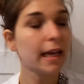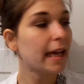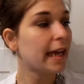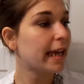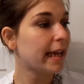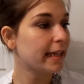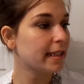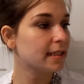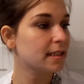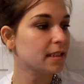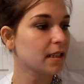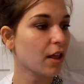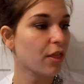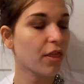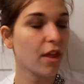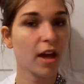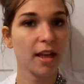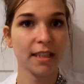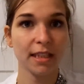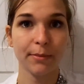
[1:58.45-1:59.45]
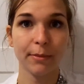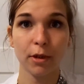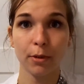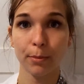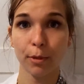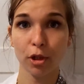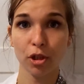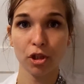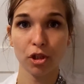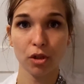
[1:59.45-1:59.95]
It's a 30ml
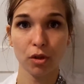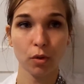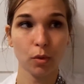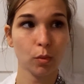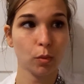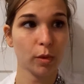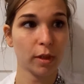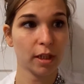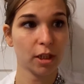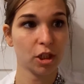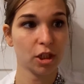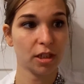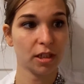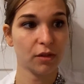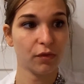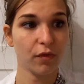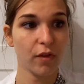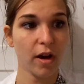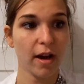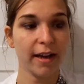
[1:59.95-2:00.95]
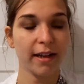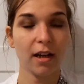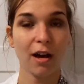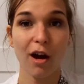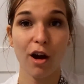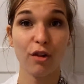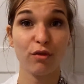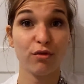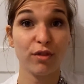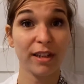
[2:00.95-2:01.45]
bottle, which is fine.
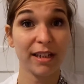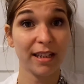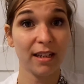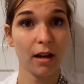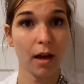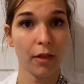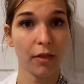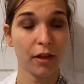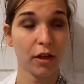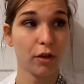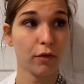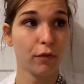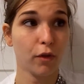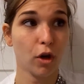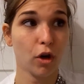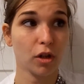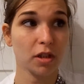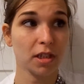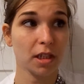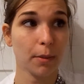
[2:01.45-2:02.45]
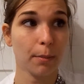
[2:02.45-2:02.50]
I really like that you've got a